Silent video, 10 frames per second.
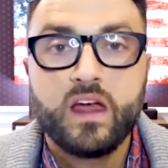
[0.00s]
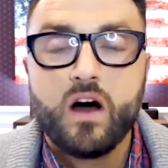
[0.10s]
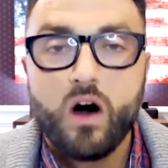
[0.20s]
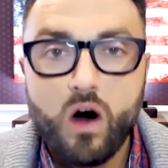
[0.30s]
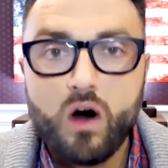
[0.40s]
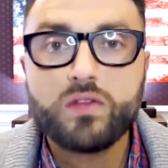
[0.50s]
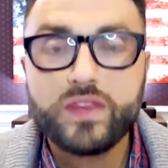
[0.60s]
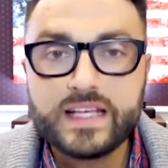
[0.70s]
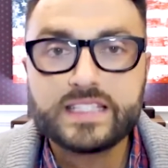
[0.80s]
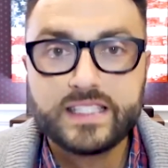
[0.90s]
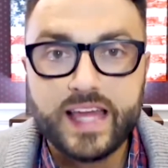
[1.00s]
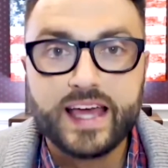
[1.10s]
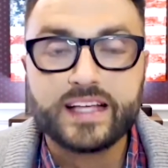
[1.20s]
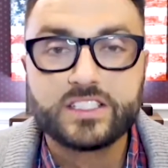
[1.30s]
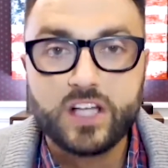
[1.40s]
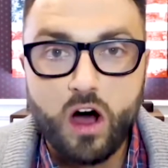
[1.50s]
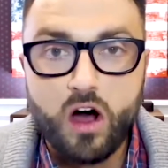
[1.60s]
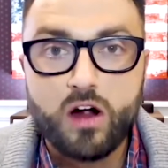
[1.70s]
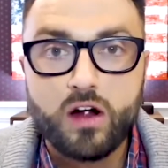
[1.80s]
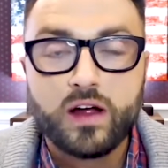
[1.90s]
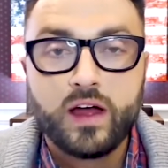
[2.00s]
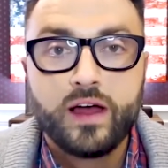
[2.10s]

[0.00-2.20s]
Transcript: All these things are